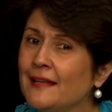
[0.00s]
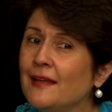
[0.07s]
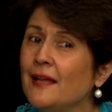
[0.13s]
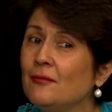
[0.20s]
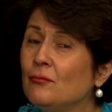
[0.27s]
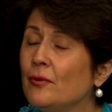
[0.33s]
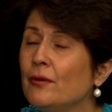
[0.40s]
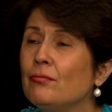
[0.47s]

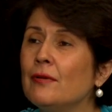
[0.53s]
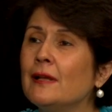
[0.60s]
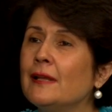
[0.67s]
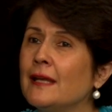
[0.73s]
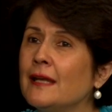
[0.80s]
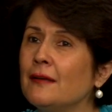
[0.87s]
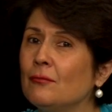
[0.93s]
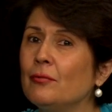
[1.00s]
and we
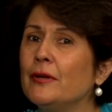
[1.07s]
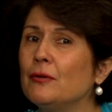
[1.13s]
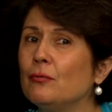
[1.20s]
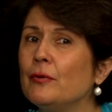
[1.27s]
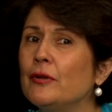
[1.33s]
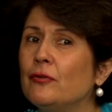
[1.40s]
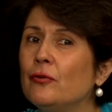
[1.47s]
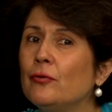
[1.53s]
really
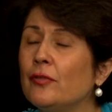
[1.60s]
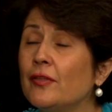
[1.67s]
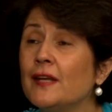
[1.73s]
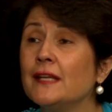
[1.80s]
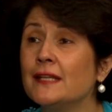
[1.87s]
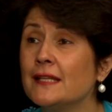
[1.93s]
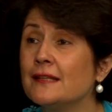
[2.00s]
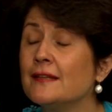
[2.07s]
we do
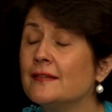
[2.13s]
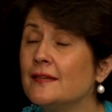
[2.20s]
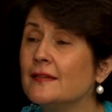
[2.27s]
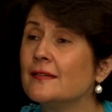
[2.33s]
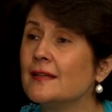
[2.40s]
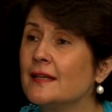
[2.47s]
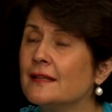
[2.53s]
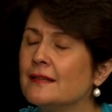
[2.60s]
think that this
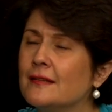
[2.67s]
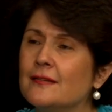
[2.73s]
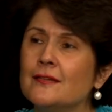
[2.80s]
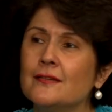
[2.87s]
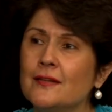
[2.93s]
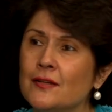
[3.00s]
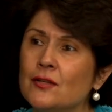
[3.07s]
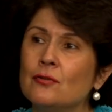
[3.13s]

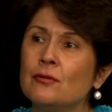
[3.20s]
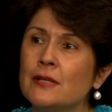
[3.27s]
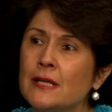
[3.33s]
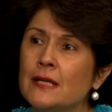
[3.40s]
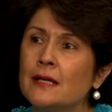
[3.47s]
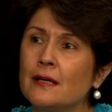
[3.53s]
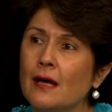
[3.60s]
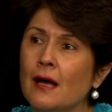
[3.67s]
is a
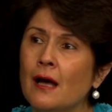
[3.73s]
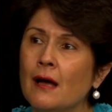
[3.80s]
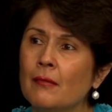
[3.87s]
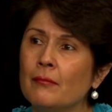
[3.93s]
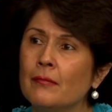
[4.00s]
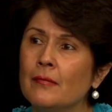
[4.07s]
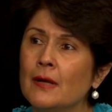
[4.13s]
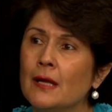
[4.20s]
unique
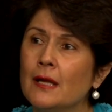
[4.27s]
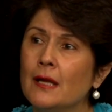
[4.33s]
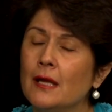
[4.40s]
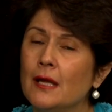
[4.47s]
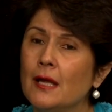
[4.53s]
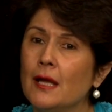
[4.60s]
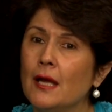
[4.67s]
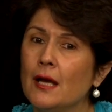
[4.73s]

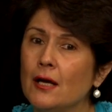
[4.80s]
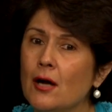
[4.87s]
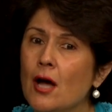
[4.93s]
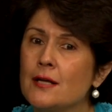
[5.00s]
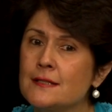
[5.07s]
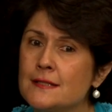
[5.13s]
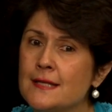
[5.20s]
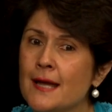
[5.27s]

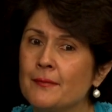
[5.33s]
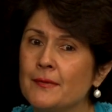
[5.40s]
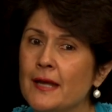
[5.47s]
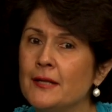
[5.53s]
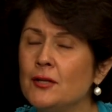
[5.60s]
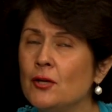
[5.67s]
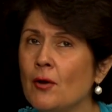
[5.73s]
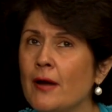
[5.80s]
concept.
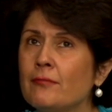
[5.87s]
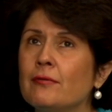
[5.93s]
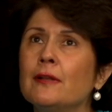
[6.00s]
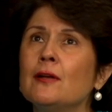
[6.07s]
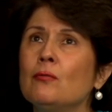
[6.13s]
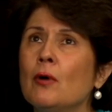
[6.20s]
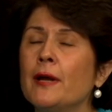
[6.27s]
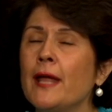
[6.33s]
And you know, I
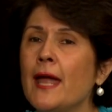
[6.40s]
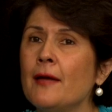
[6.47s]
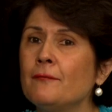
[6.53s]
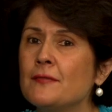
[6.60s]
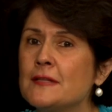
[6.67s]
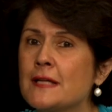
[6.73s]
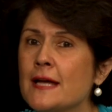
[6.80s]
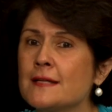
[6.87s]
really want to
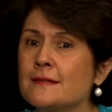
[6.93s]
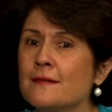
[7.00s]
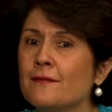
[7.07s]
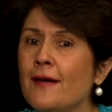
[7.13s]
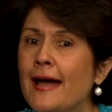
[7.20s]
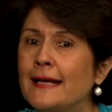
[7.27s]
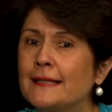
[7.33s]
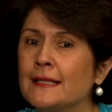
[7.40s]
emphasize the
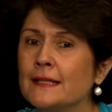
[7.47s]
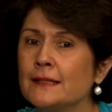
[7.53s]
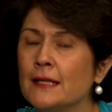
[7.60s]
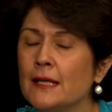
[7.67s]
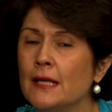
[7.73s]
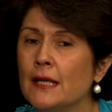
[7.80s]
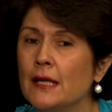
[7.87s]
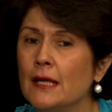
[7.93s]
fact
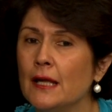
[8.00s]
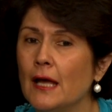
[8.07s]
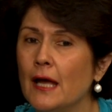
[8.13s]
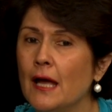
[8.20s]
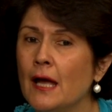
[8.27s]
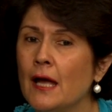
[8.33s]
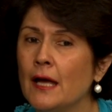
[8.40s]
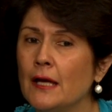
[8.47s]

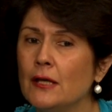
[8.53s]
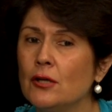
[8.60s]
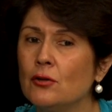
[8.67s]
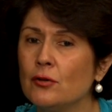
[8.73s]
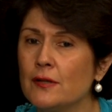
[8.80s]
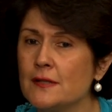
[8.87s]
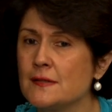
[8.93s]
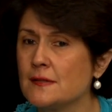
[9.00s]
that you
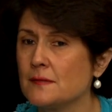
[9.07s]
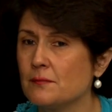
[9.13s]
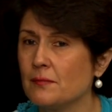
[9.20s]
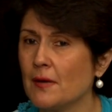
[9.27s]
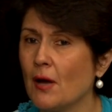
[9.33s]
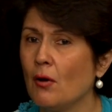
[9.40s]
know, this